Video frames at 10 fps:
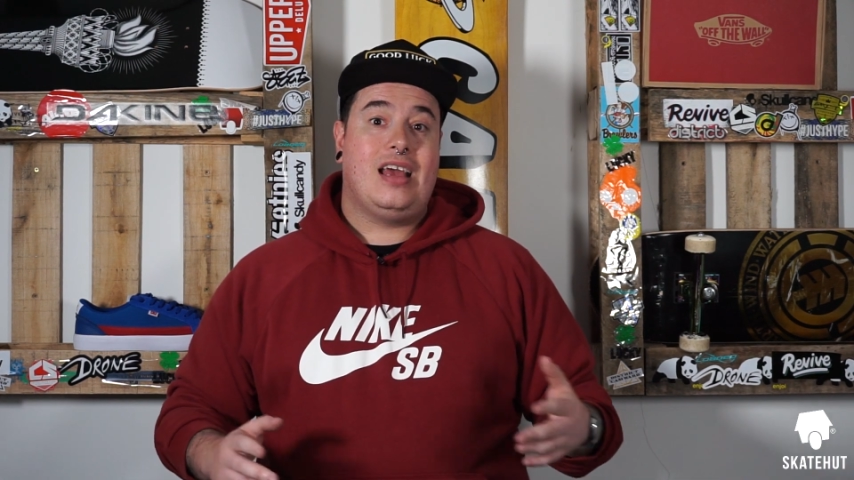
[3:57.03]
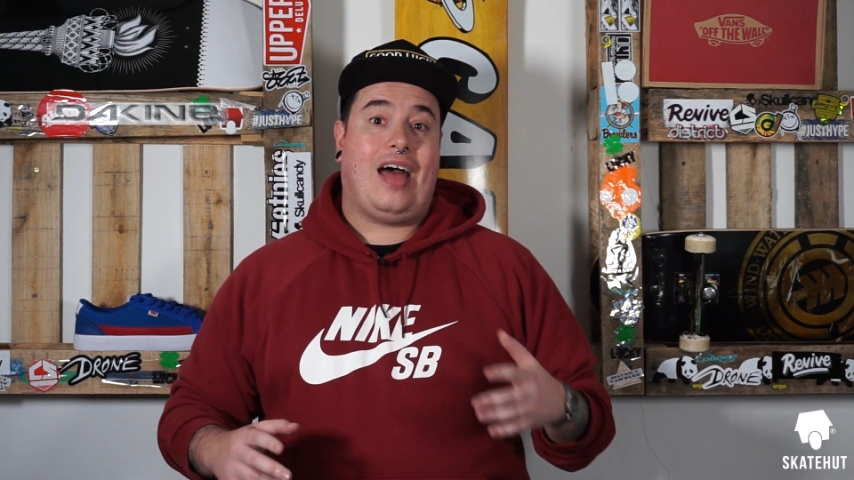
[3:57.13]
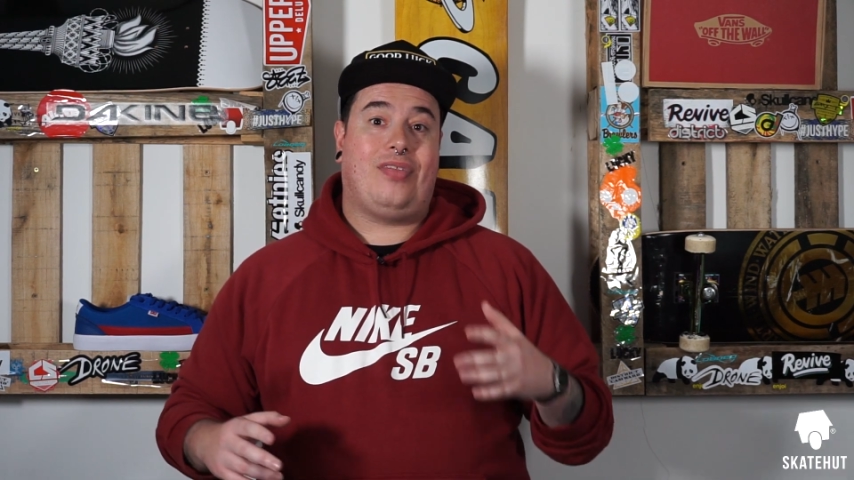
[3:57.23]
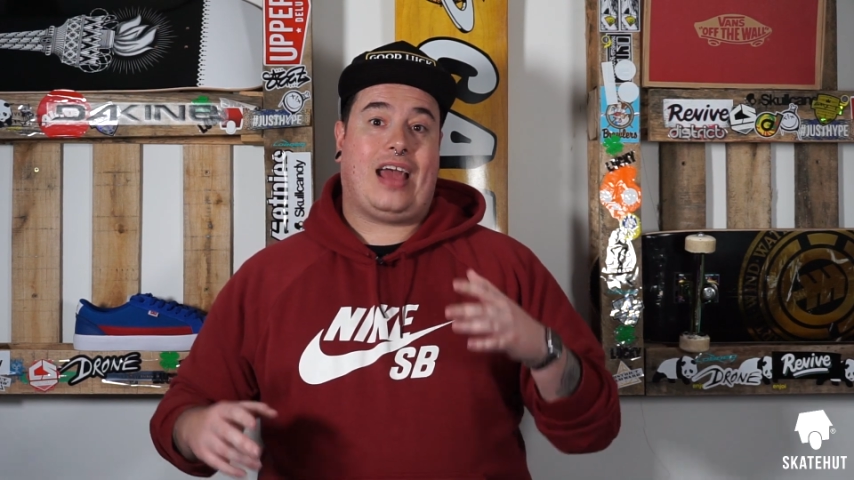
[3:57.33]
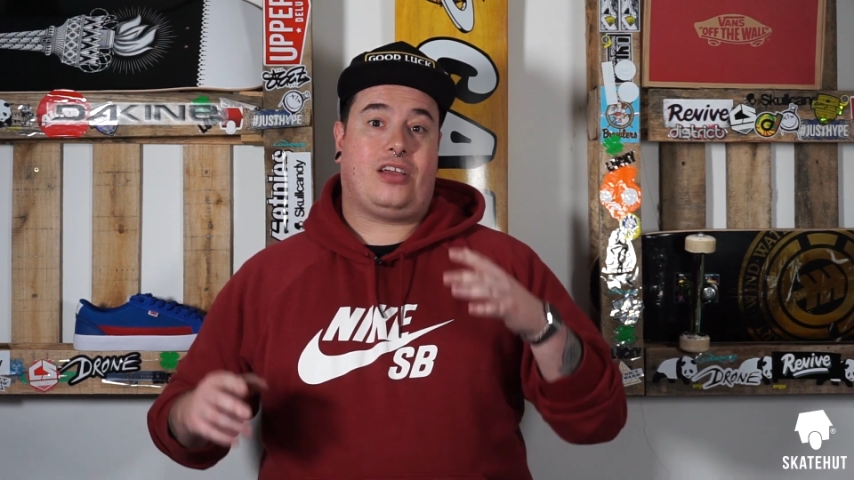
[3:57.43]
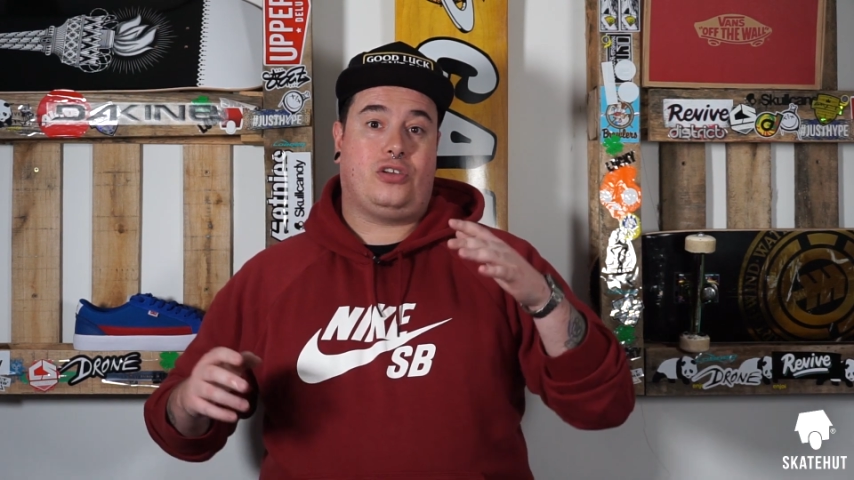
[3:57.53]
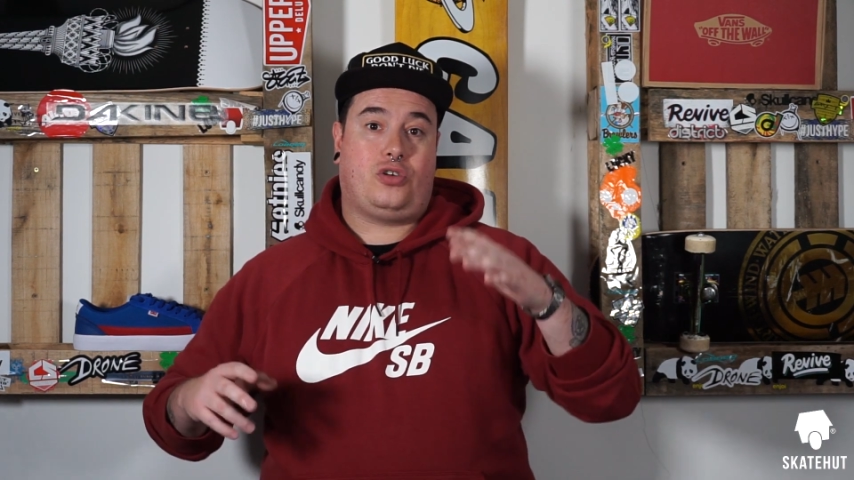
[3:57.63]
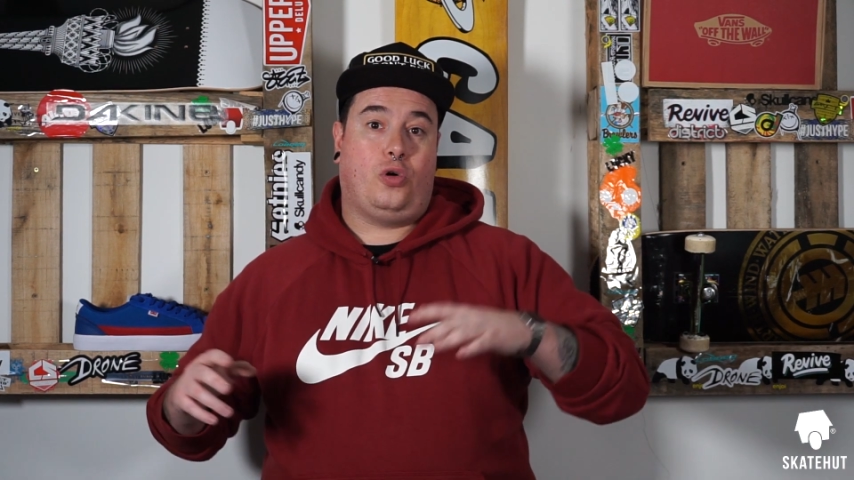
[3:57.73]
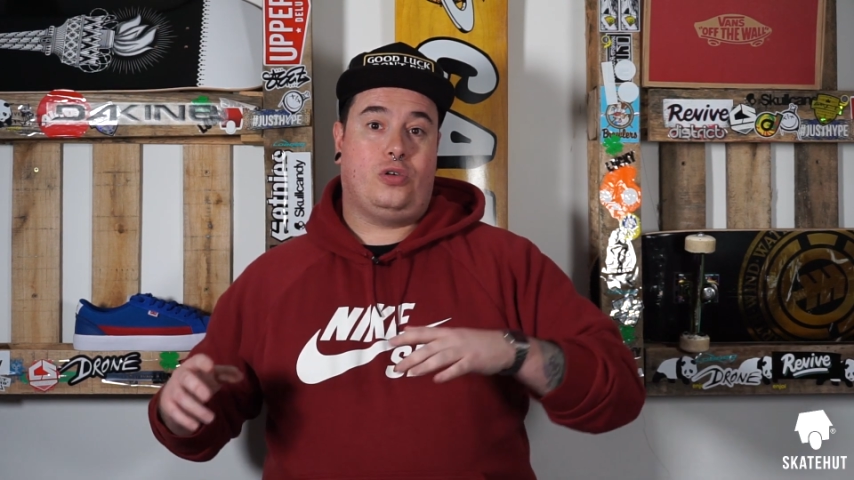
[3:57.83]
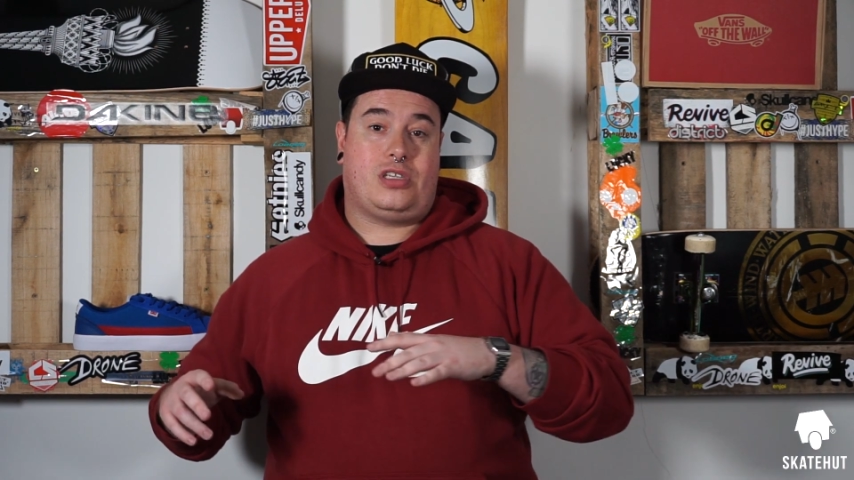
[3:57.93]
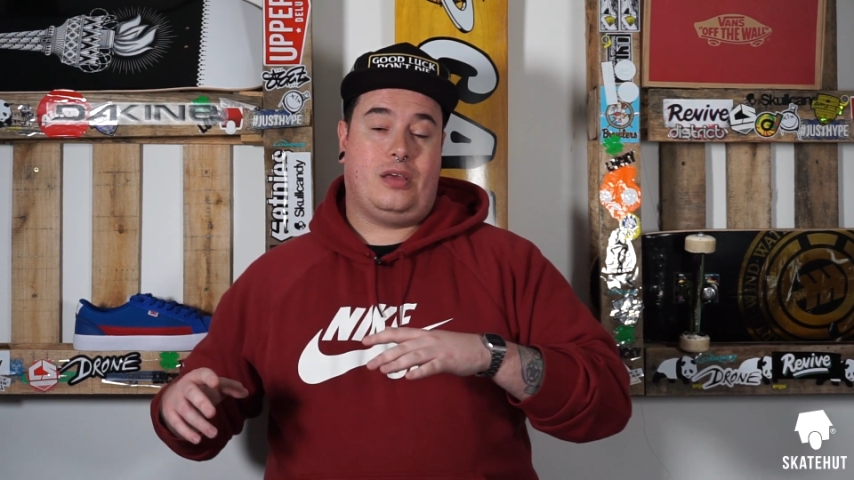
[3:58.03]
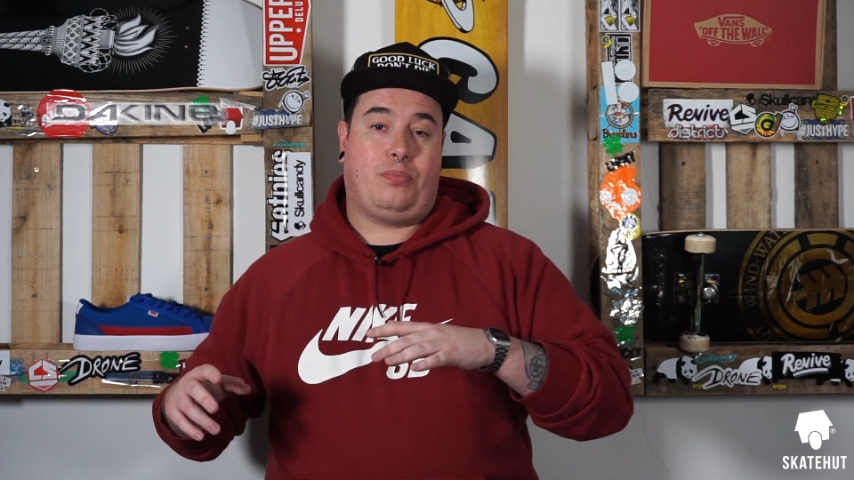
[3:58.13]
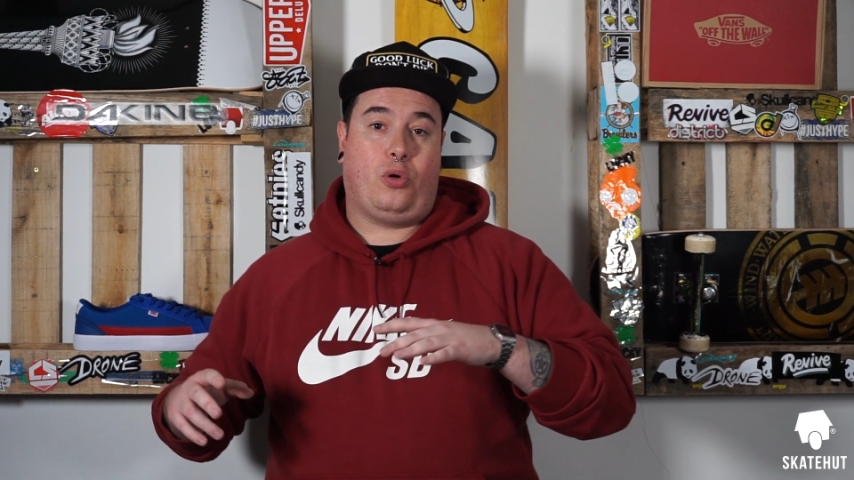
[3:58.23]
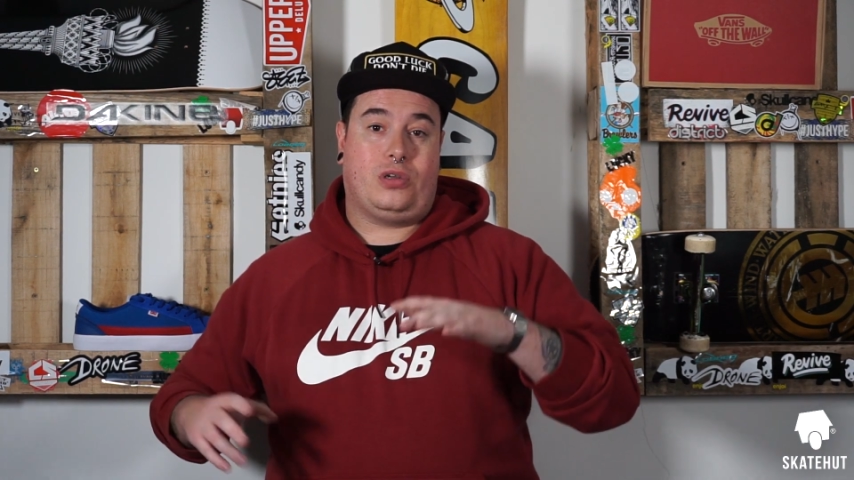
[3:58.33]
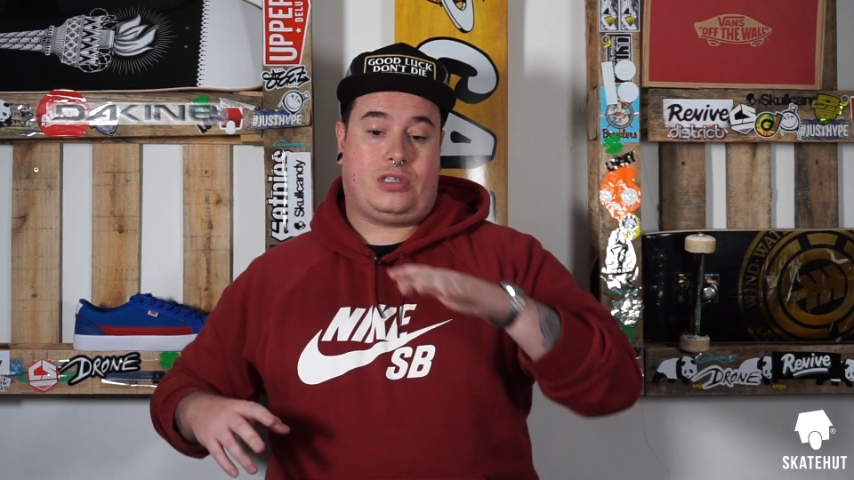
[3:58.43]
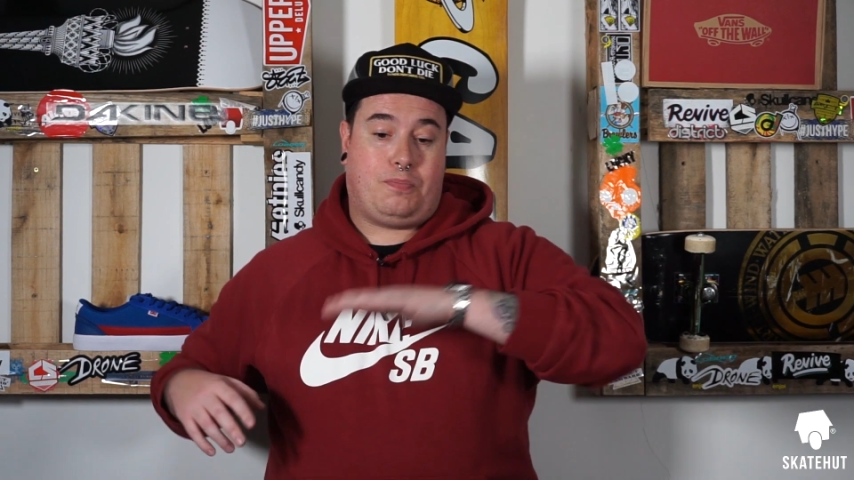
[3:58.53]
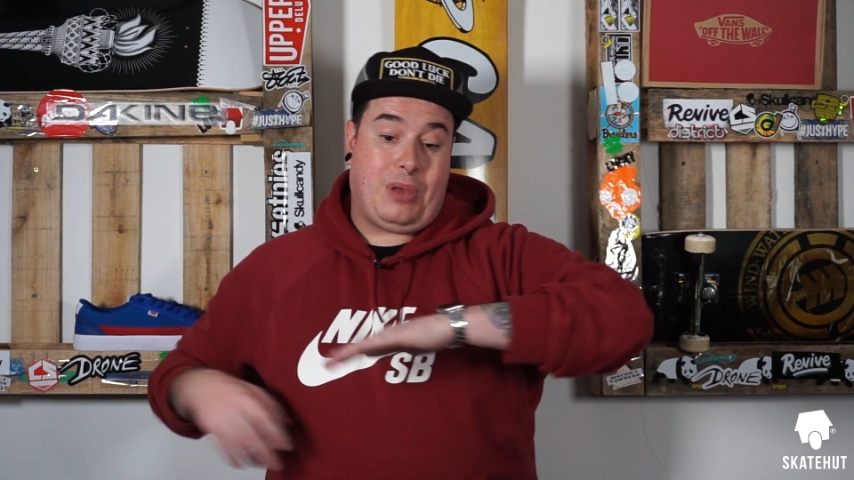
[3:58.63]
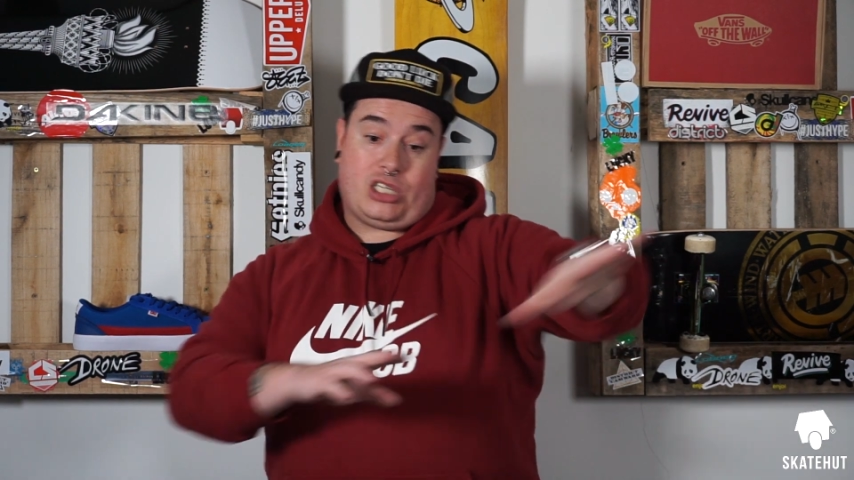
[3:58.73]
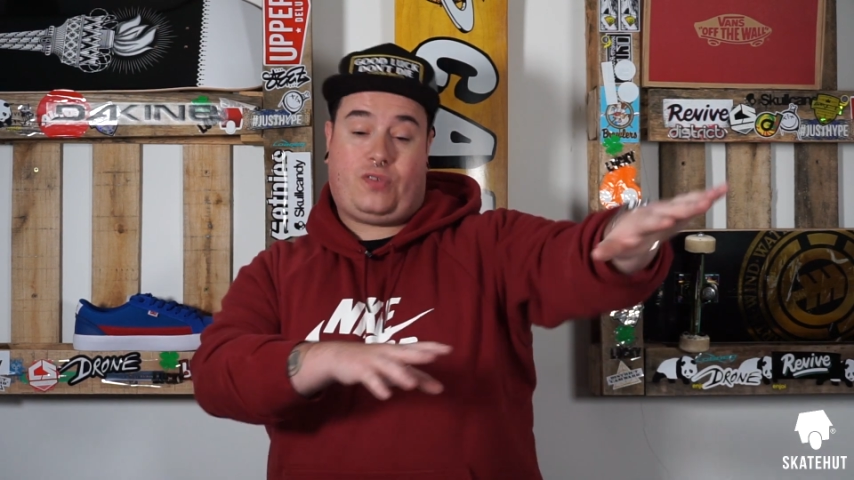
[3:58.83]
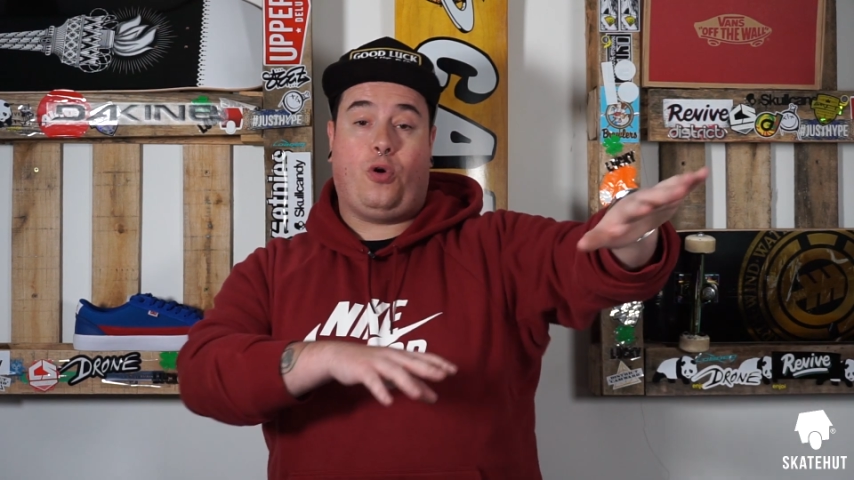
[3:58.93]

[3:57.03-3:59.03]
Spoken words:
and that could cause the board to pitch